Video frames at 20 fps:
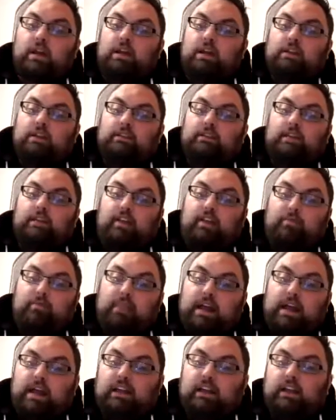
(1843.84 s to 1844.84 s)
Dave
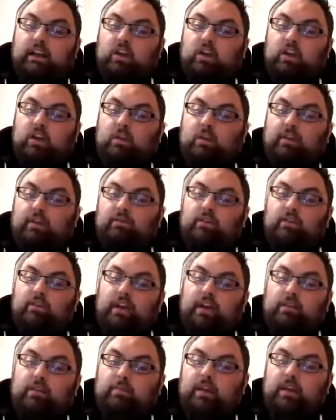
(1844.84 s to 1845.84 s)
Black, who
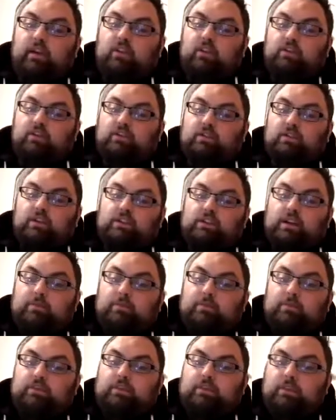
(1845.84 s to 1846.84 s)
invited me on to the
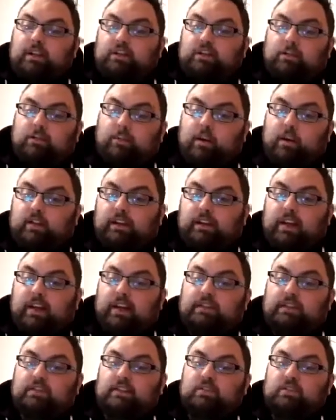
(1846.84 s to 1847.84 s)
Championship Manager
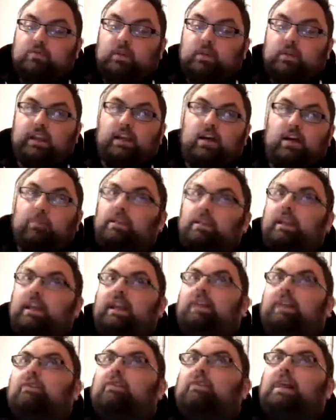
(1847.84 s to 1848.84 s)
podcast this week. I
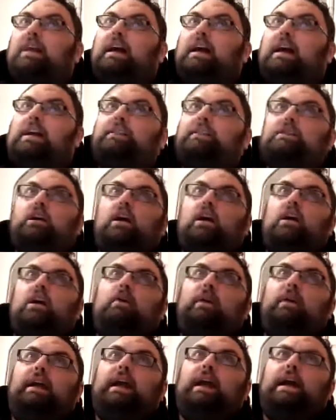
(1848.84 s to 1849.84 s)
believe that is
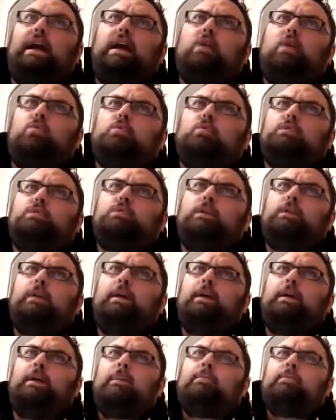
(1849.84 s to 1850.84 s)
going out
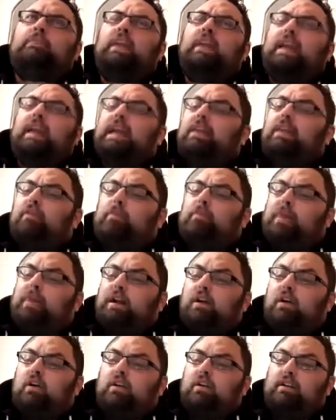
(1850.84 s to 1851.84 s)
either
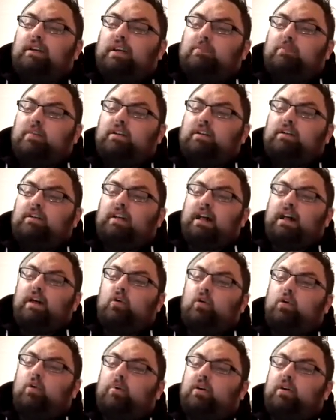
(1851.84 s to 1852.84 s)
Bank Holiday Monday
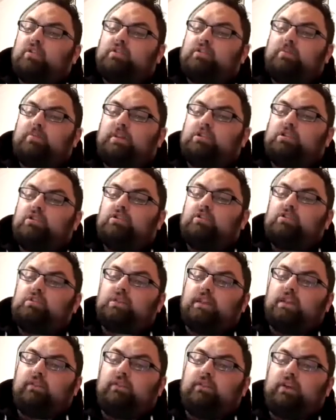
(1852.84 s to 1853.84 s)
or possibly Tuesday,
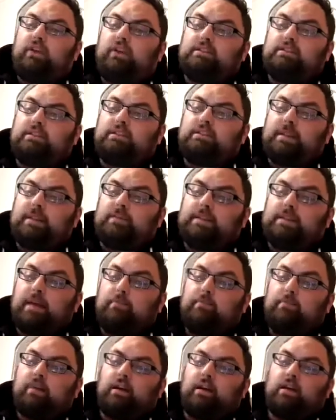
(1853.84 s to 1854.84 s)
the 1st of
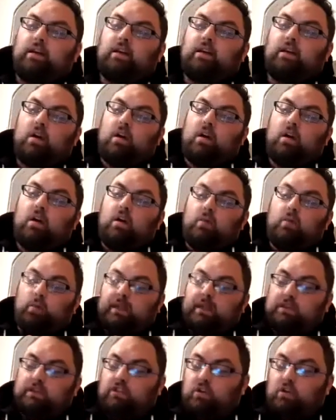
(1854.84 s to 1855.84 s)
September.
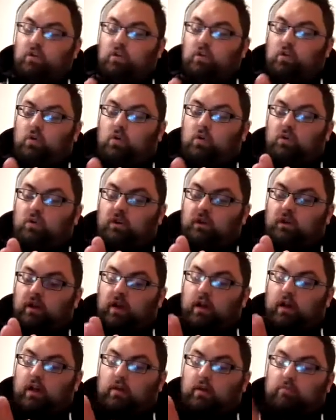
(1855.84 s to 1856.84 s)
We talk
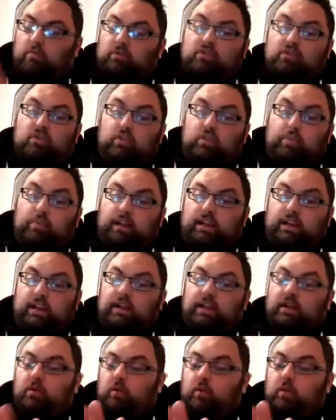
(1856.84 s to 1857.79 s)
Super League.